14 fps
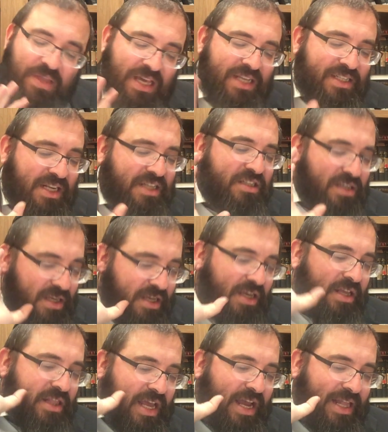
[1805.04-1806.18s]
he says
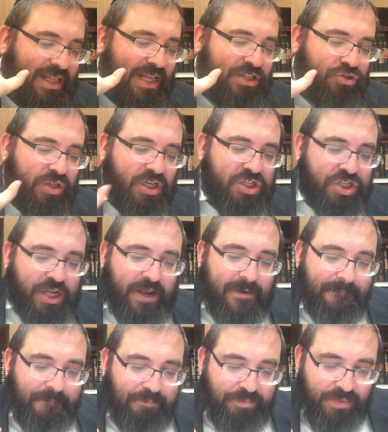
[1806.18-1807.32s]
they had that tradition
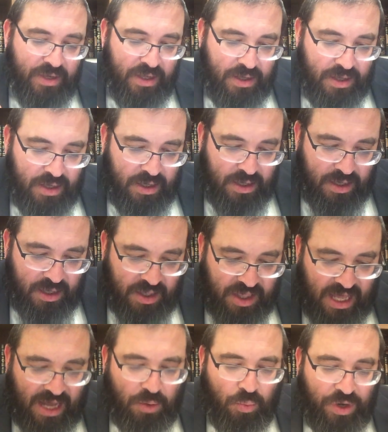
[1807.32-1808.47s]

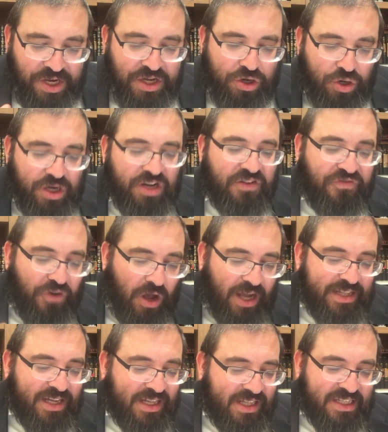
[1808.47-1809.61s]
that when he couldn't
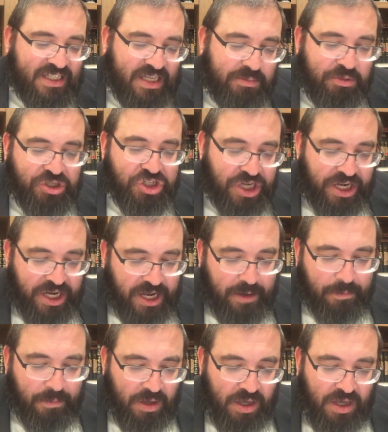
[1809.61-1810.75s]
find Hadassim
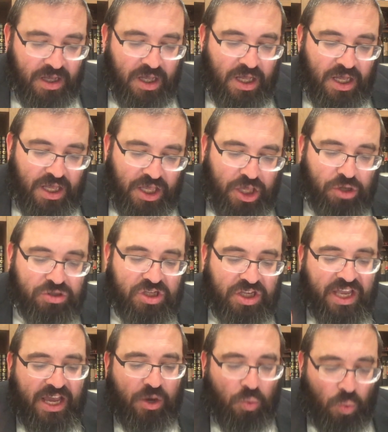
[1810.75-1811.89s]
Kshirim, he used to
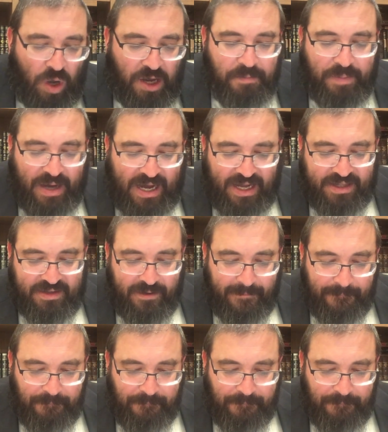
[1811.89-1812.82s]
take one bad